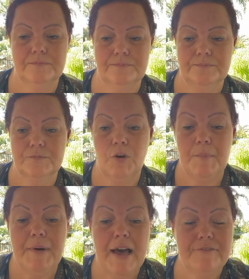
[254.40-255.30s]
Though
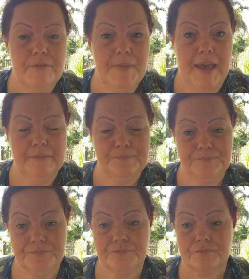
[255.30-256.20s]
apart from that,
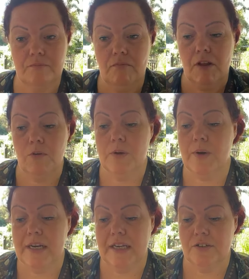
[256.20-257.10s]
we
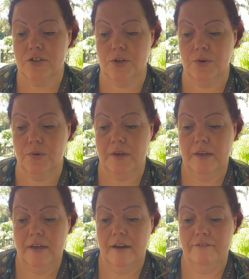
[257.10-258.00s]
went into
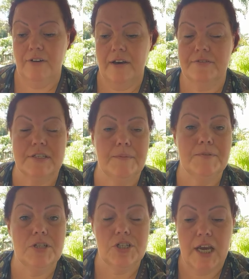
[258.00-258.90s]
5
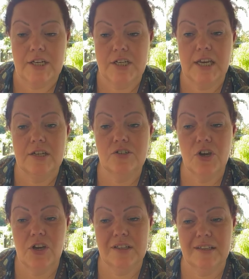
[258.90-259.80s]
steps to changing
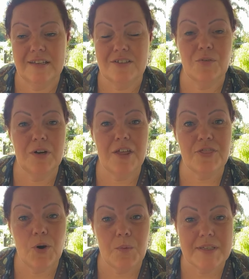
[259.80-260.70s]
internally. So what I
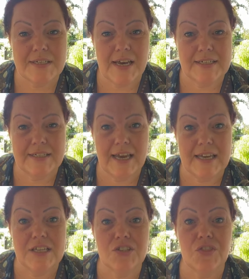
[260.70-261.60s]
thought we'd start today
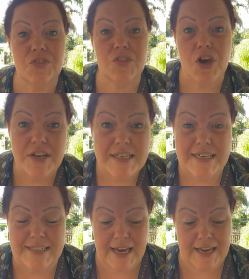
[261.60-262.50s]
is 30
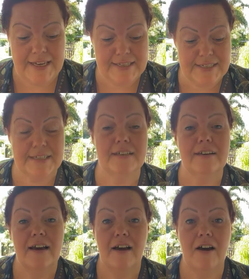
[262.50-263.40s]
days
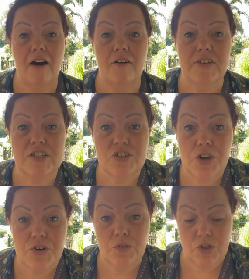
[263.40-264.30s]
of
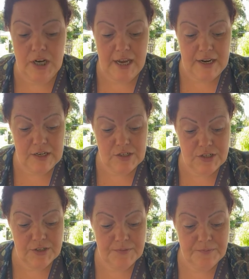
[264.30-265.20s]
internal
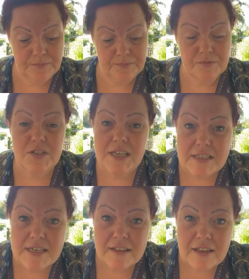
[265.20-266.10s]
change. Does
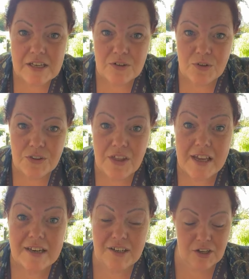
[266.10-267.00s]
that sound like a good
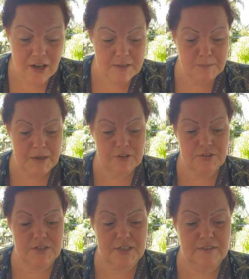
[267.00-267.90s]
thing? Would you guys be
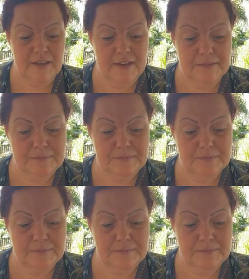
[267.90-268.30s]
interested in that?